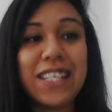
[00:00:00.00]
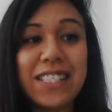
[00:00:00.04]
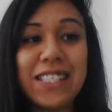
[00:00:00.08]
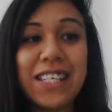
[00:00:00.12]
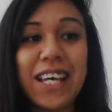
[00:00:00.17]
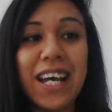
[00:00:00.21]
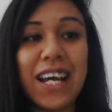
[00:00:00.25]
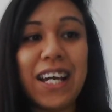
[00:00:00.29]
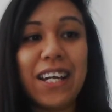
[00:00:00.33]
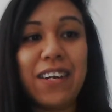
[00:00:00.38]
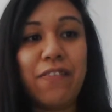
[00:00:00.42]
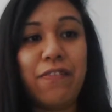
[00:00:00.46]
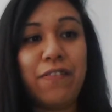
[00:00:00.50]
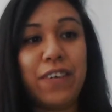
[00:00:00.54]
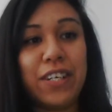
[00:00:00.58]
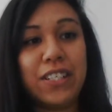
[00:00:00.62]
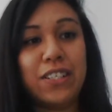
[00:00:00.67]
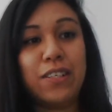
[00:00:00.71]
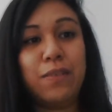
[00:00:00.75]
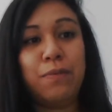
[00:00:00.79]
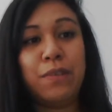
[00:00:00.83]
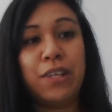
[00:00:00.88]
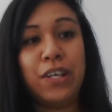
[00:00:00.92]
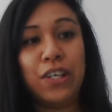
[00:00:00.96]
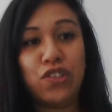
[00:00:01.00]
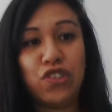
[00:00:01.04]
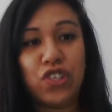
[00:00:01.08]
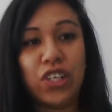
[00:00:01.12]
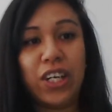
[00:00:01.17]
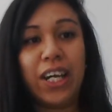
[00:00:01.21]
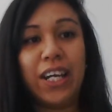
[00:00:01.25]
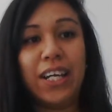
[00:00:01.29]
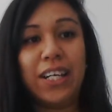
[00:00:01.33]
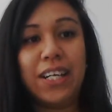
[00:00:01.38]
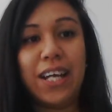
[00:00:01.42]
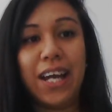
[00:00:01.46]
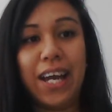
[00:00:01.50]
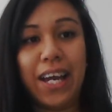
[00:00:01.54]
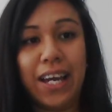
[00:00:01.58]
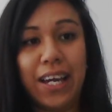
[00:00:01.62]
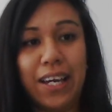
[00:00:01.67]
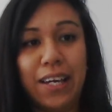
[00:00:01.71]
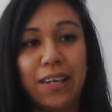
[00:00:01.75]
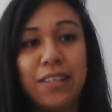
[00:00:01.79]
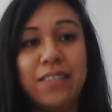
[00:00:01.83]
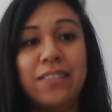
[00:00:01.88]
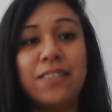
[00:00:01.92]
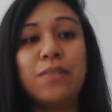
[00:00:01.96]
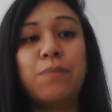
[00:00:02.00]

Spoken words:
had affected educator A's